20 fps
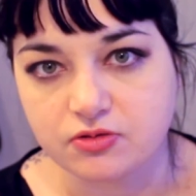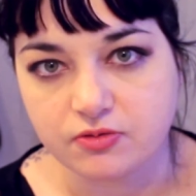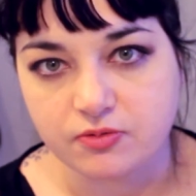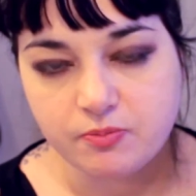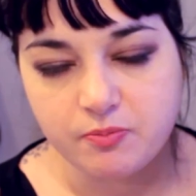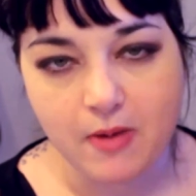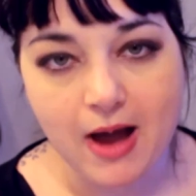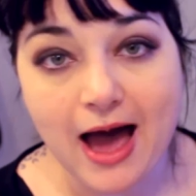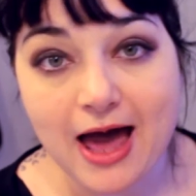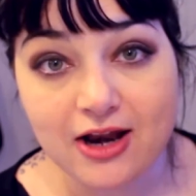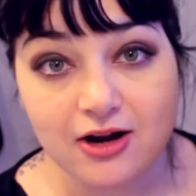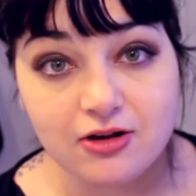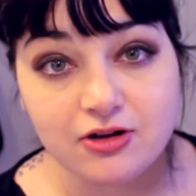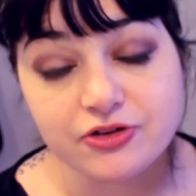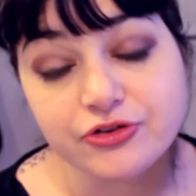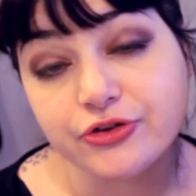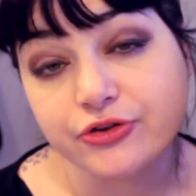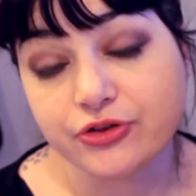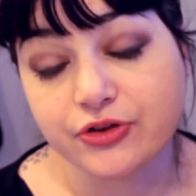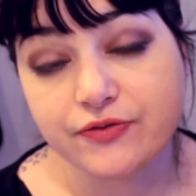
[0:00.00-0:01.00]
model,
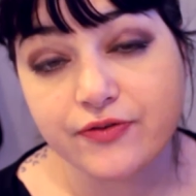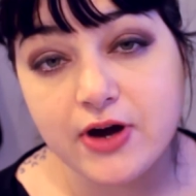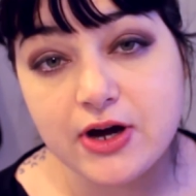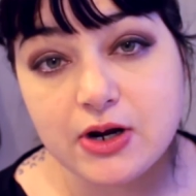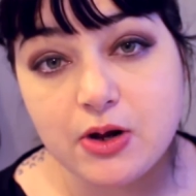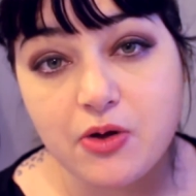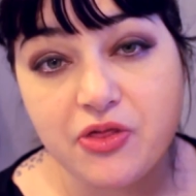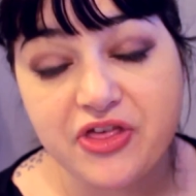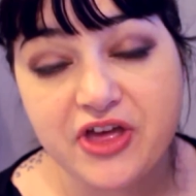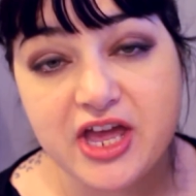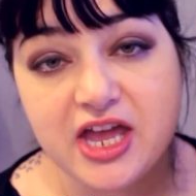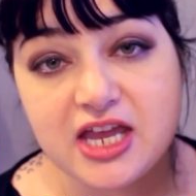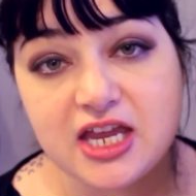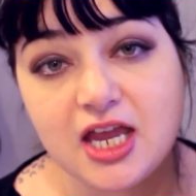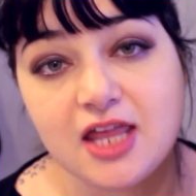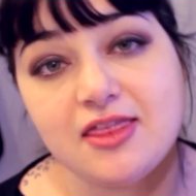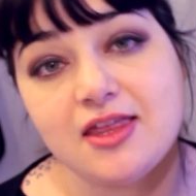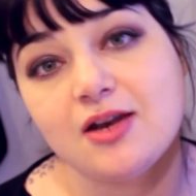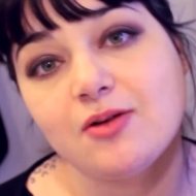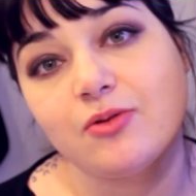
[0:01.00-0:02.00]
do the photo thing,
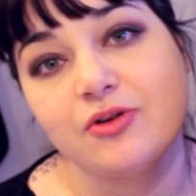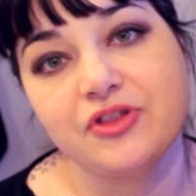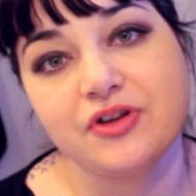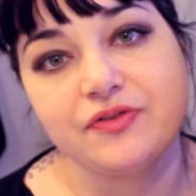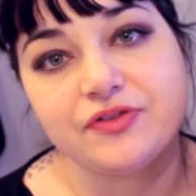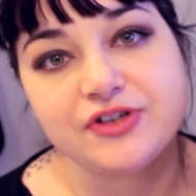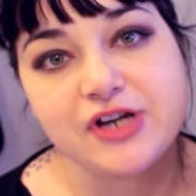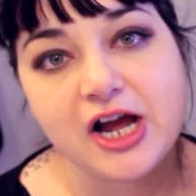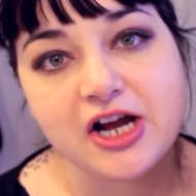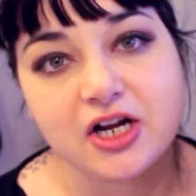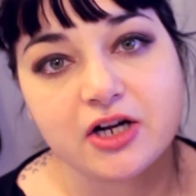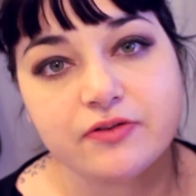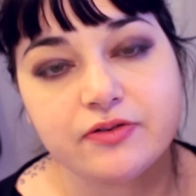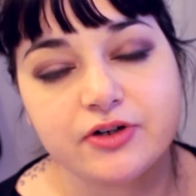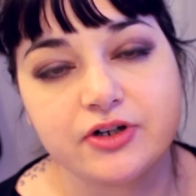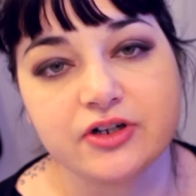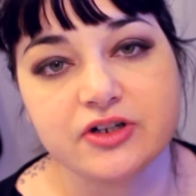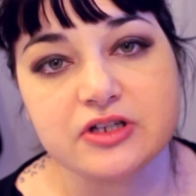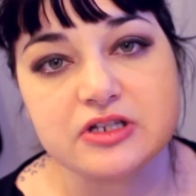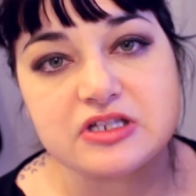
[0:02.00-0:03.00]
and then when the
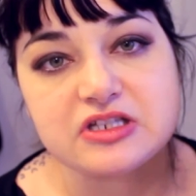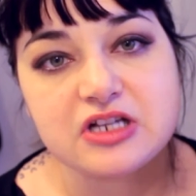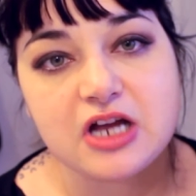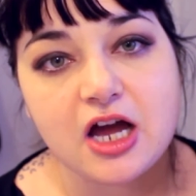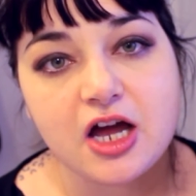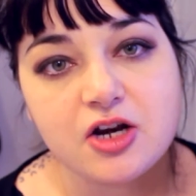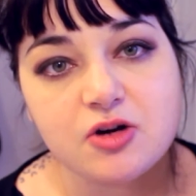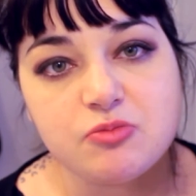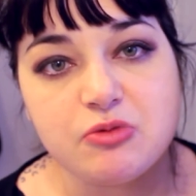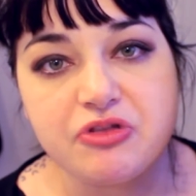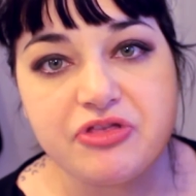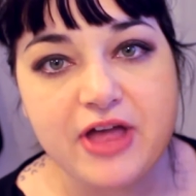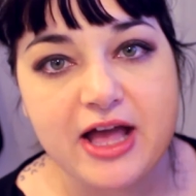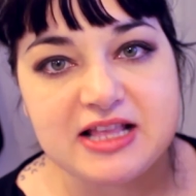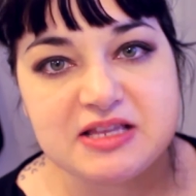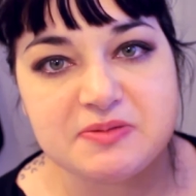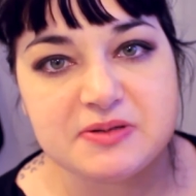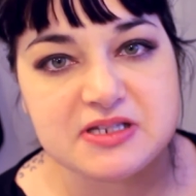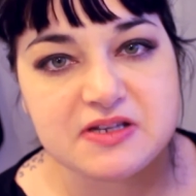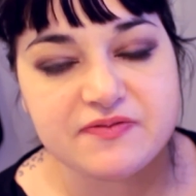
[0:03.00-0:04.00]
photographer is done with that
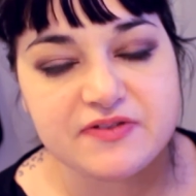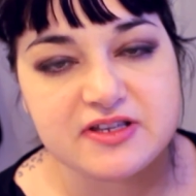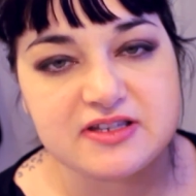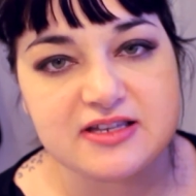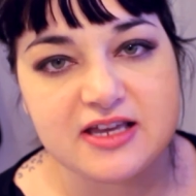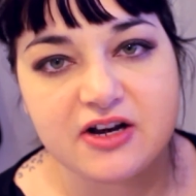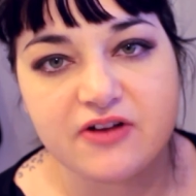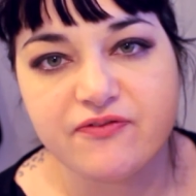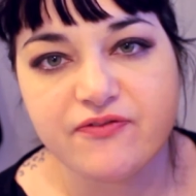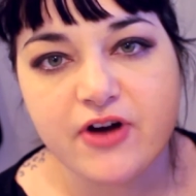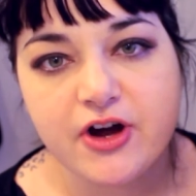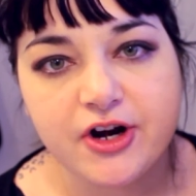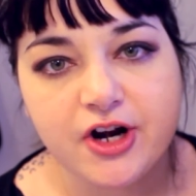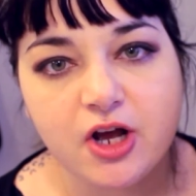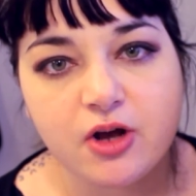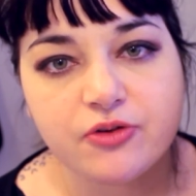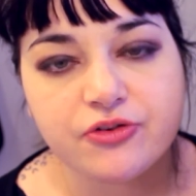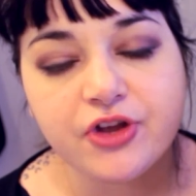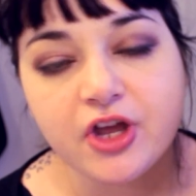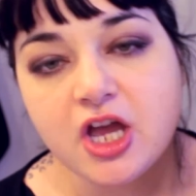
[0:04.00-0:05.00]
specific set of
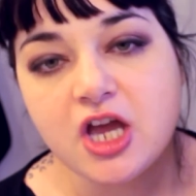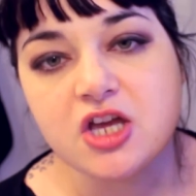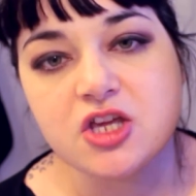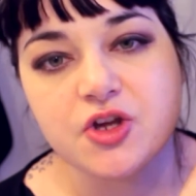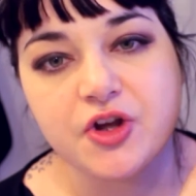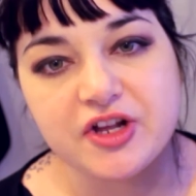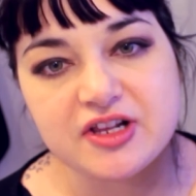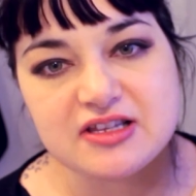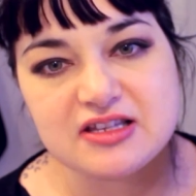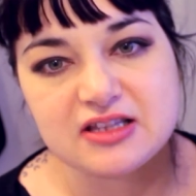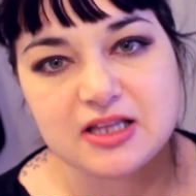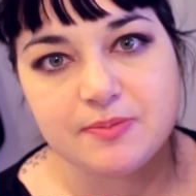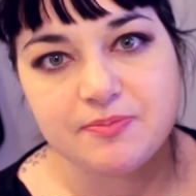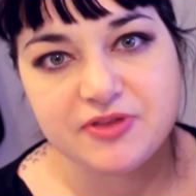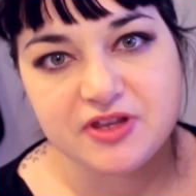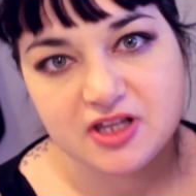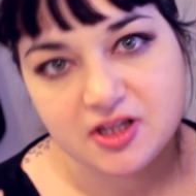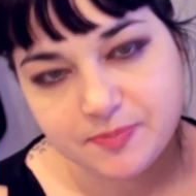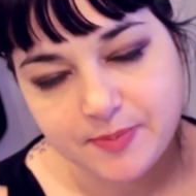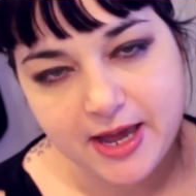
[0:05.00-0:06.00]
photos, you can slip
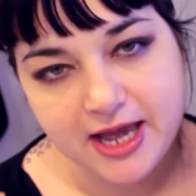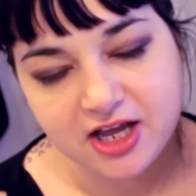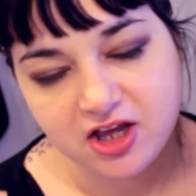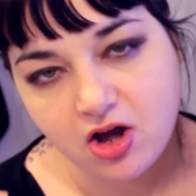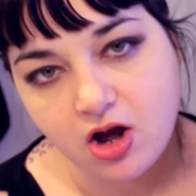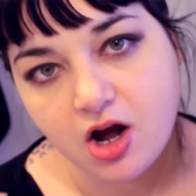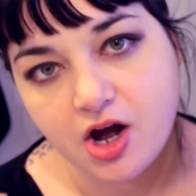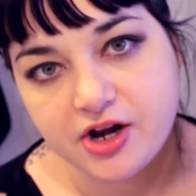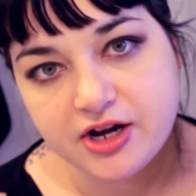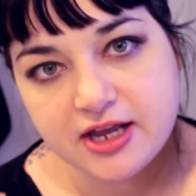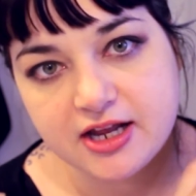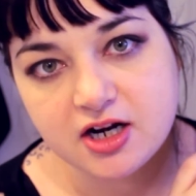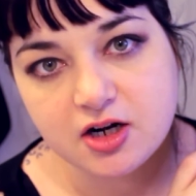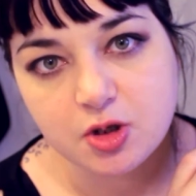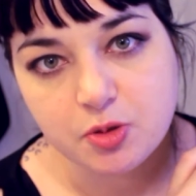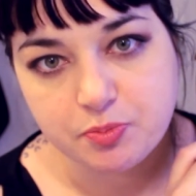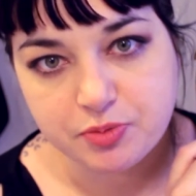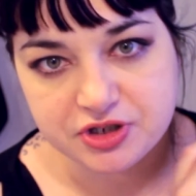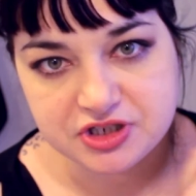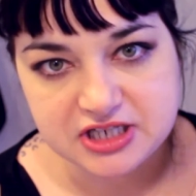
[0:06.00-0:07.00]
these back on, and
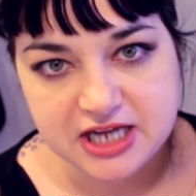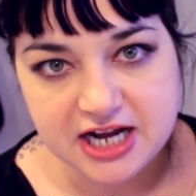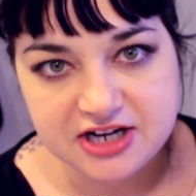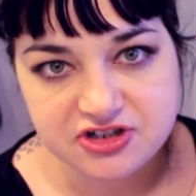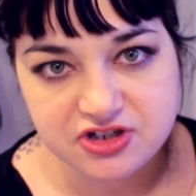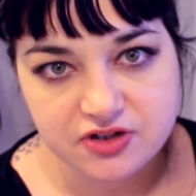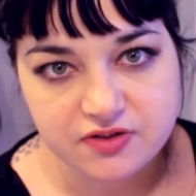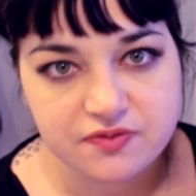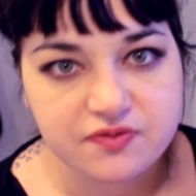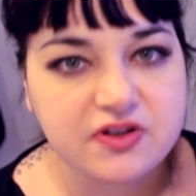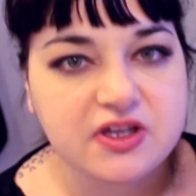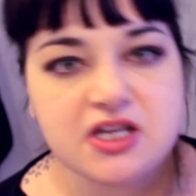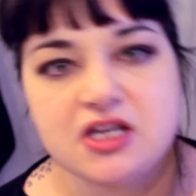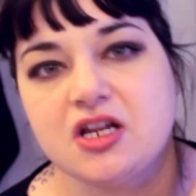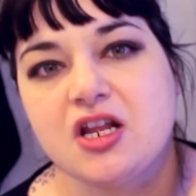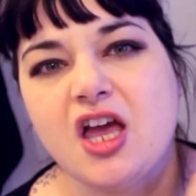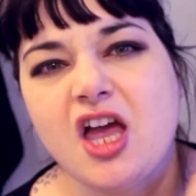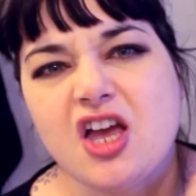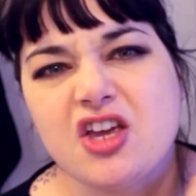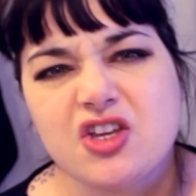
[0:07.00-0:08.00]
it'll protect your
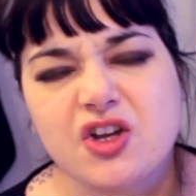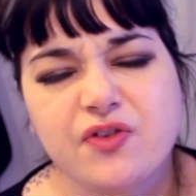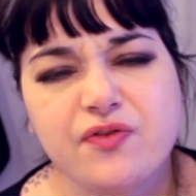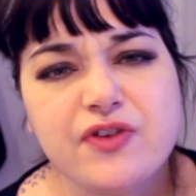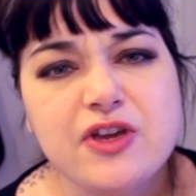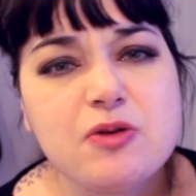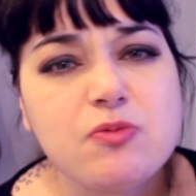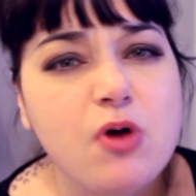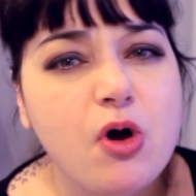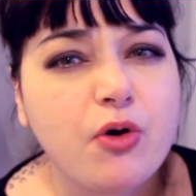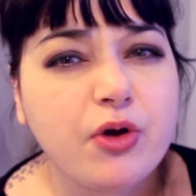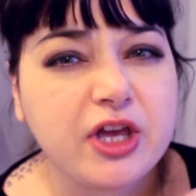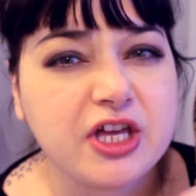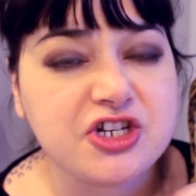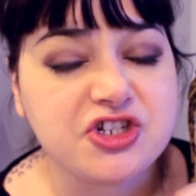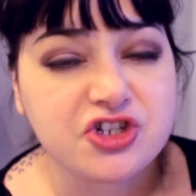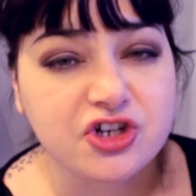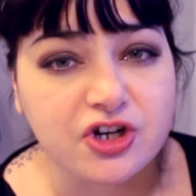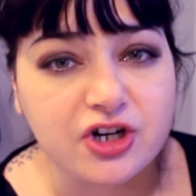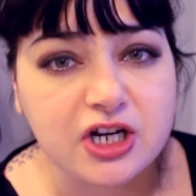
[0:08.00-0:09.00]
feet. Your feet won't
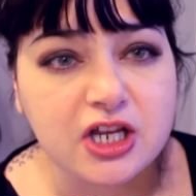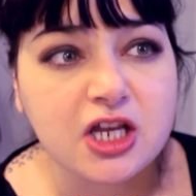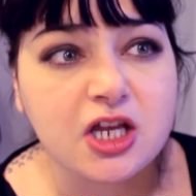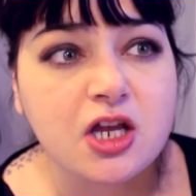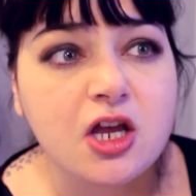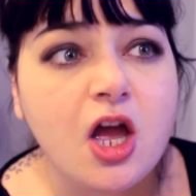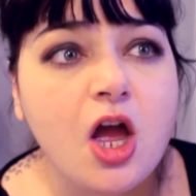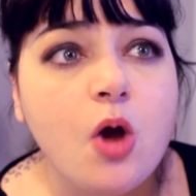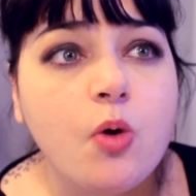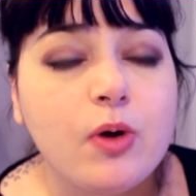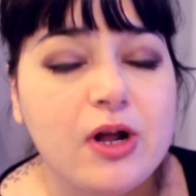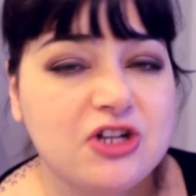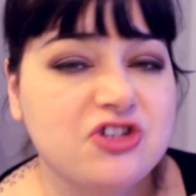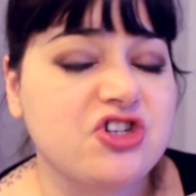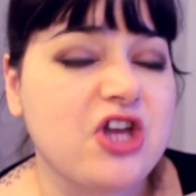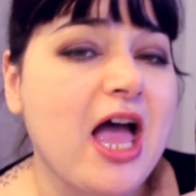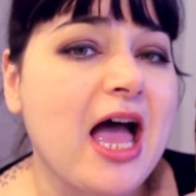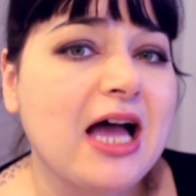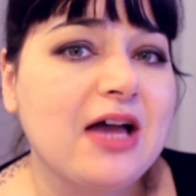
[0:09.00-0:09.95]
get dirty, which